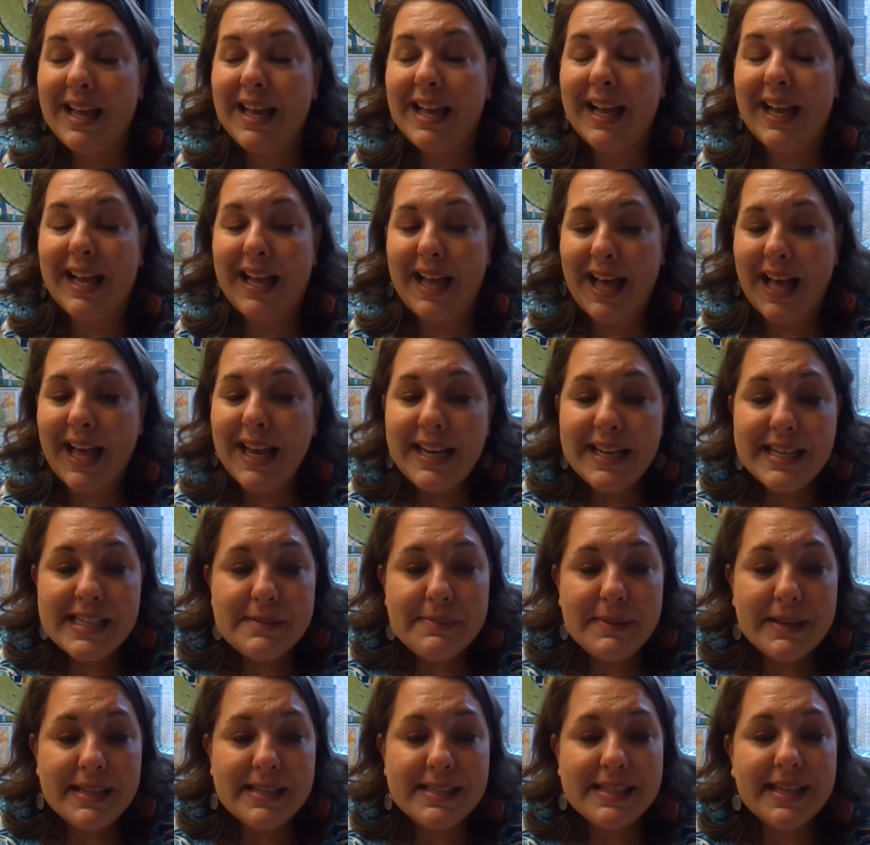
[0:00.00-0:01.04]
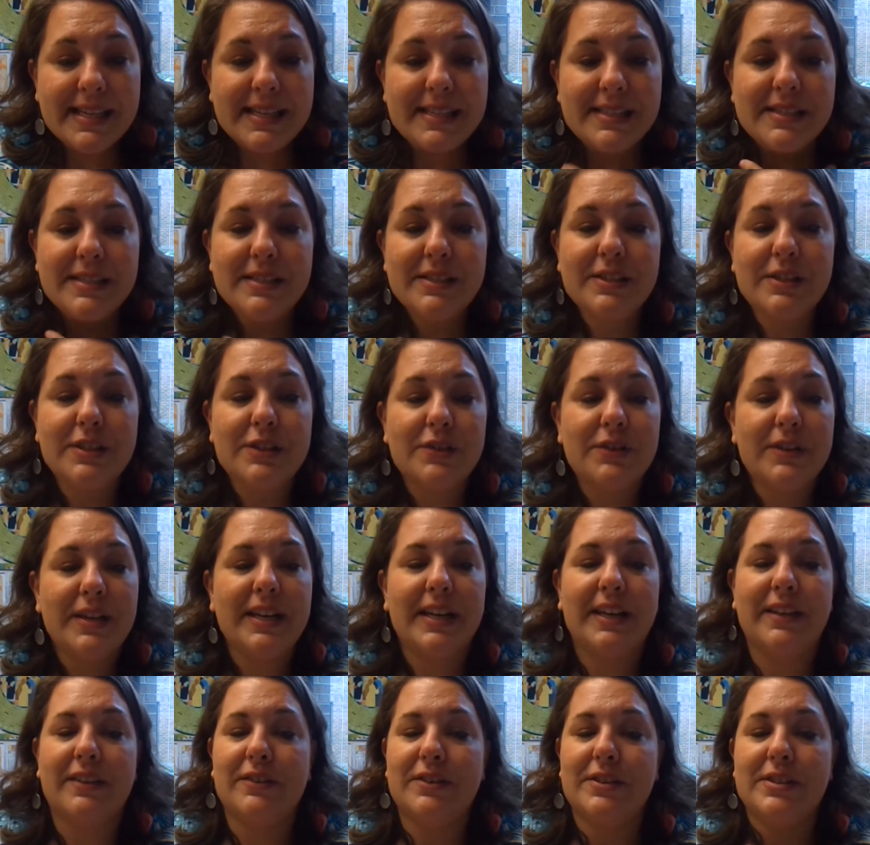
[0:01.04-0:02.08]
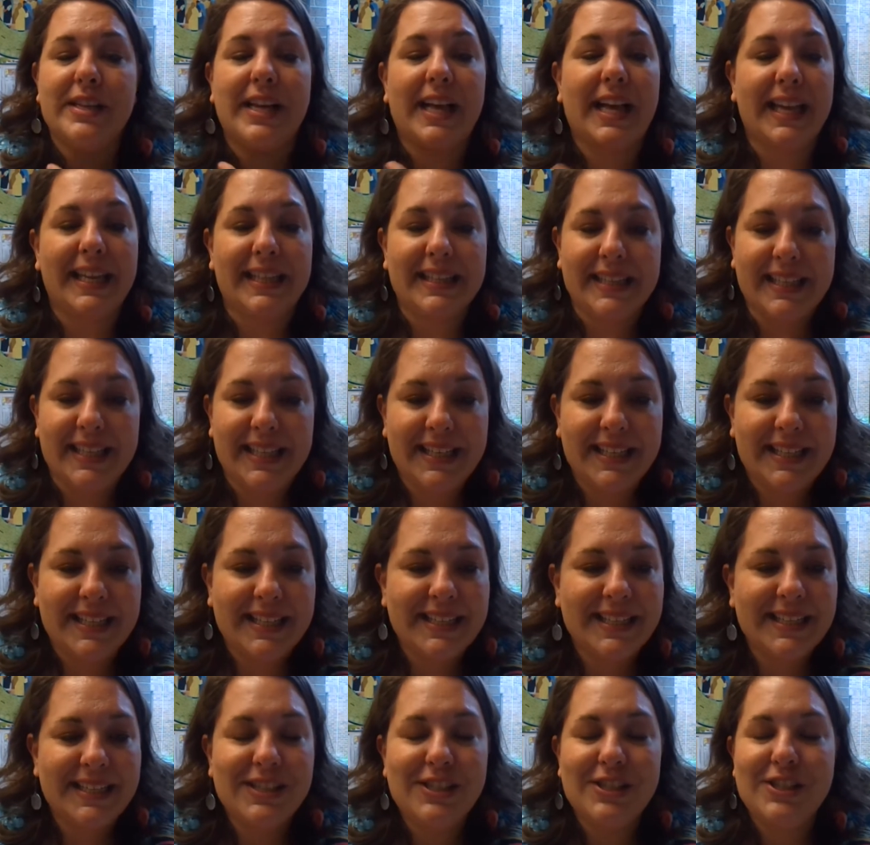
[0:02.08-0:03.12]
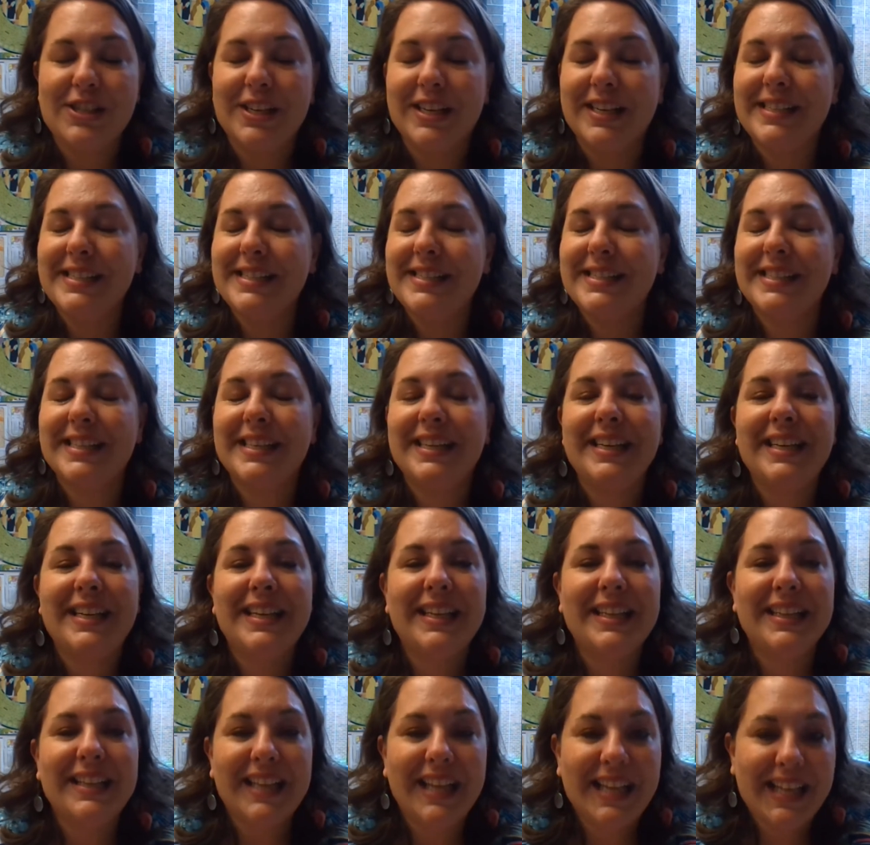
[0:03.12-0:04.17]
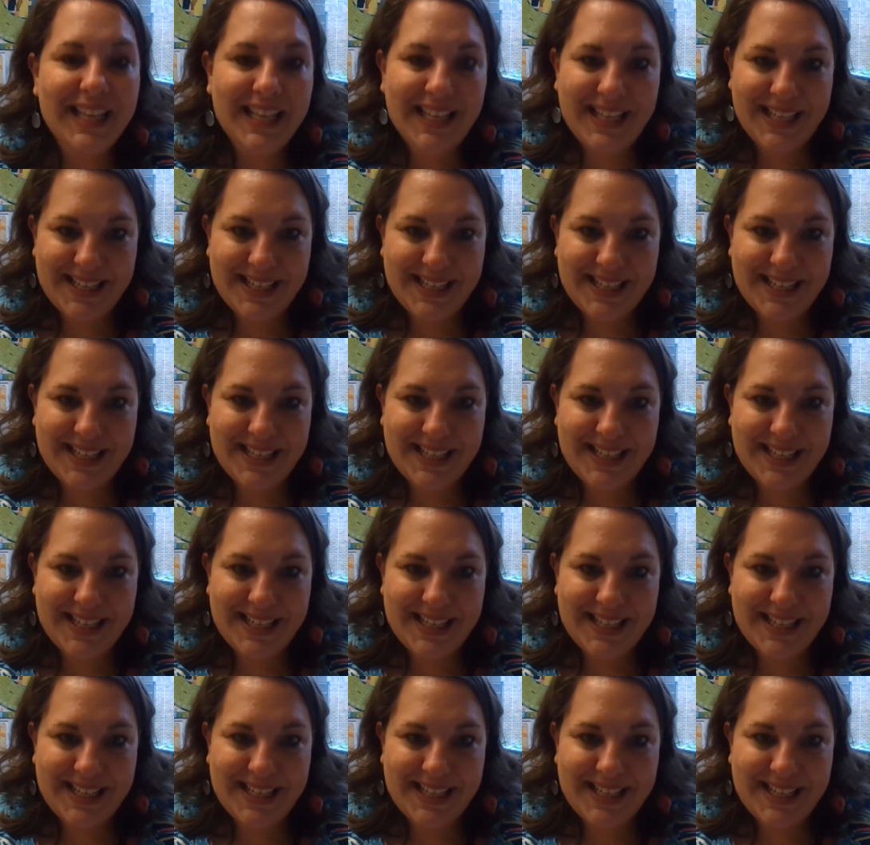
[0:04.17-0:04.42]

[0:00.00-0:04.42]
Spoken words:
God expects us to treat others kindly, just like he